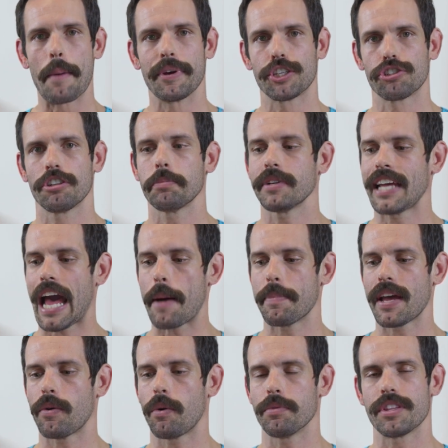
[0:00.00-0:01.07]
I'm extremely
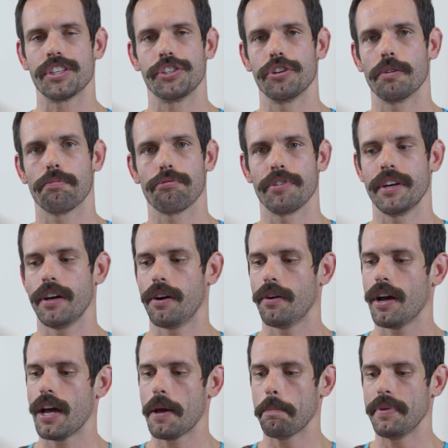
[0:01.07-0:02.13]
happy I went with the Xero Prio
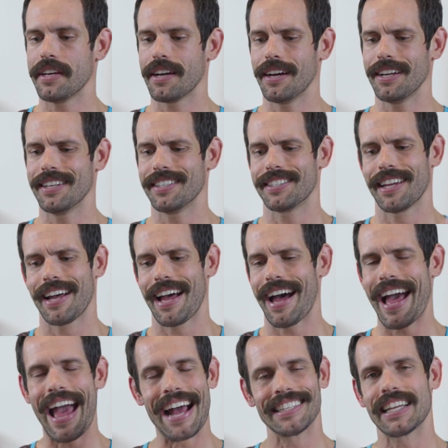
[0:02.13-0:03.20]
because,
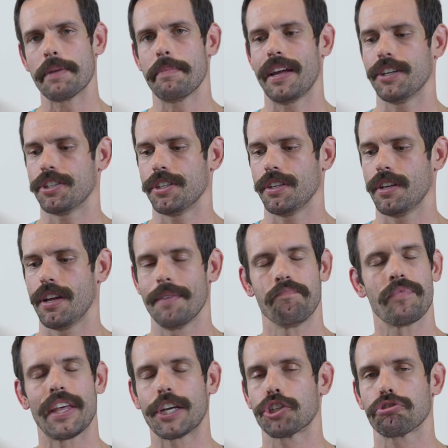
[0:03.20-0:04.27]
as I mentioned,
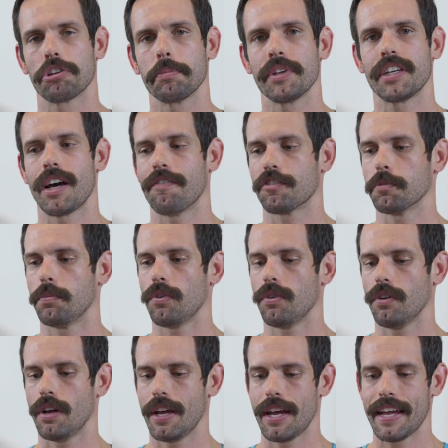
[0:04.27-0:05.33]
extremely
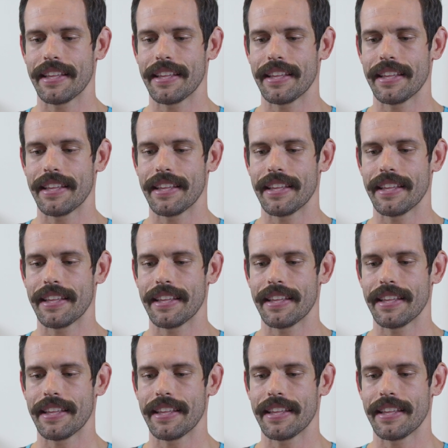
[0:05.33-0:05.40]
comfortable.